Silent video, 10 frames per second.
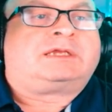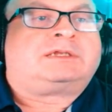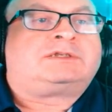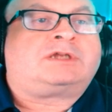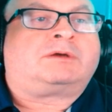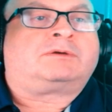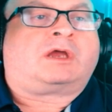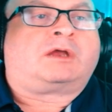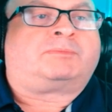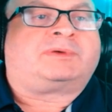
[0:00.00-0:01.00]

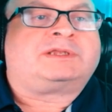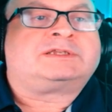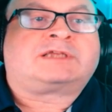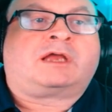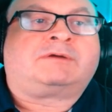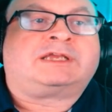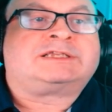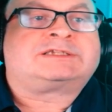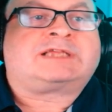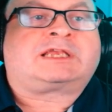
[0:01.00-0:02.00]
Diogo Pinto
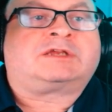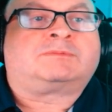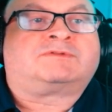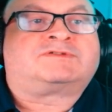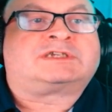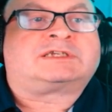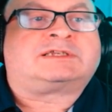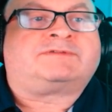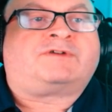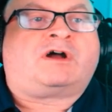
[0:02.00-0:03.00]
in second with
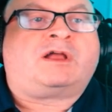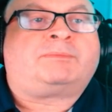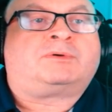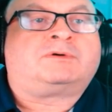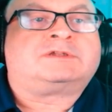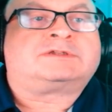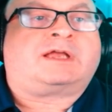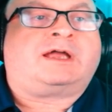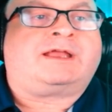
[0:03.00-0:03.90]
65 points,